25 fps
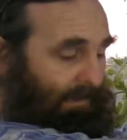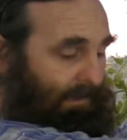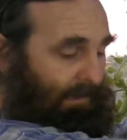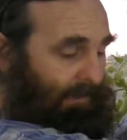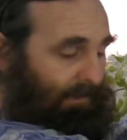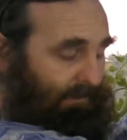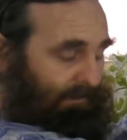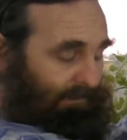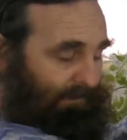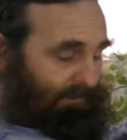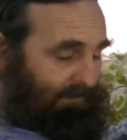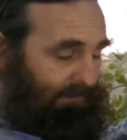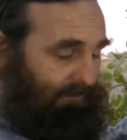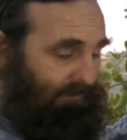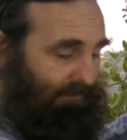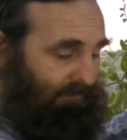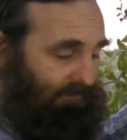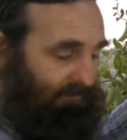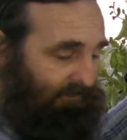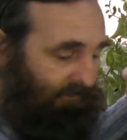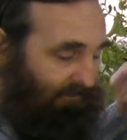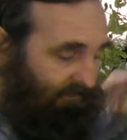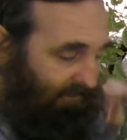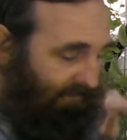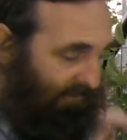He did
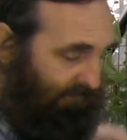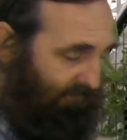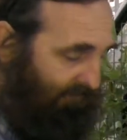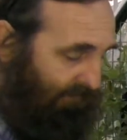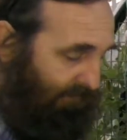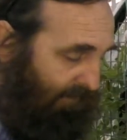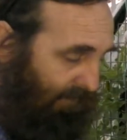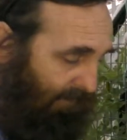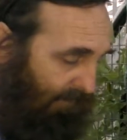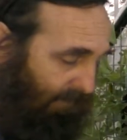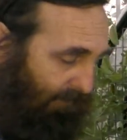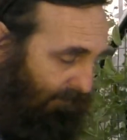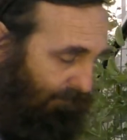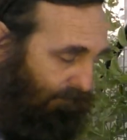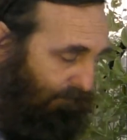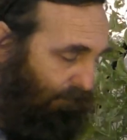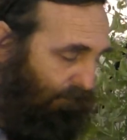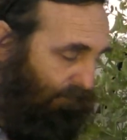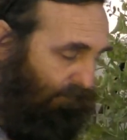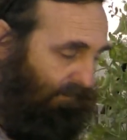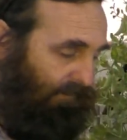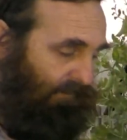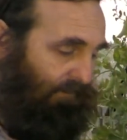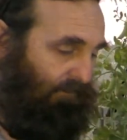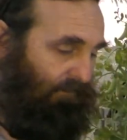suggest a
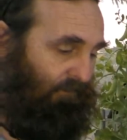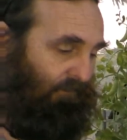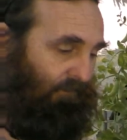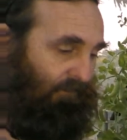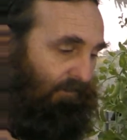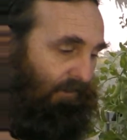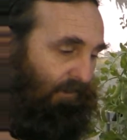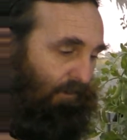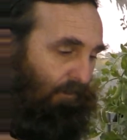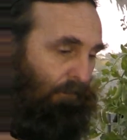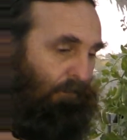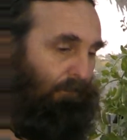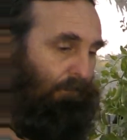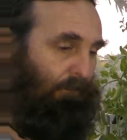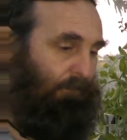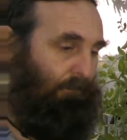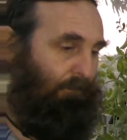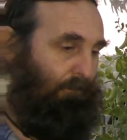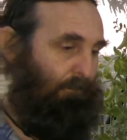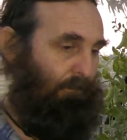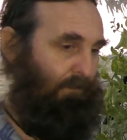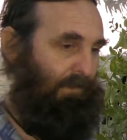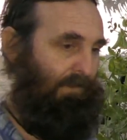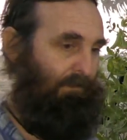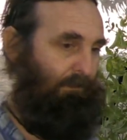few things to help
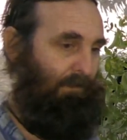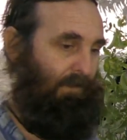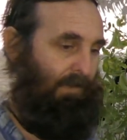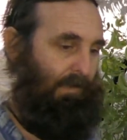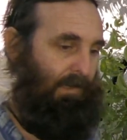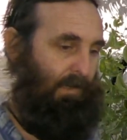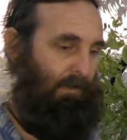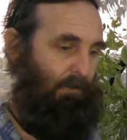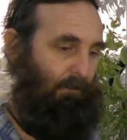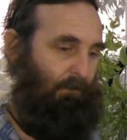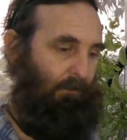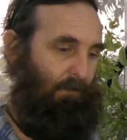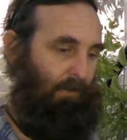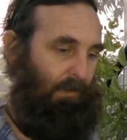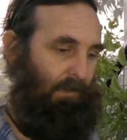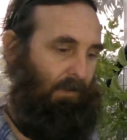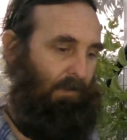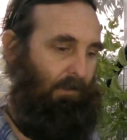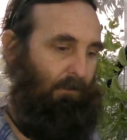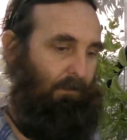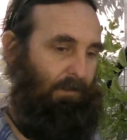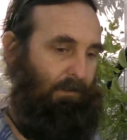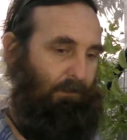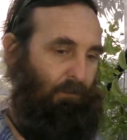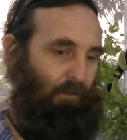me become a
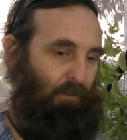little bit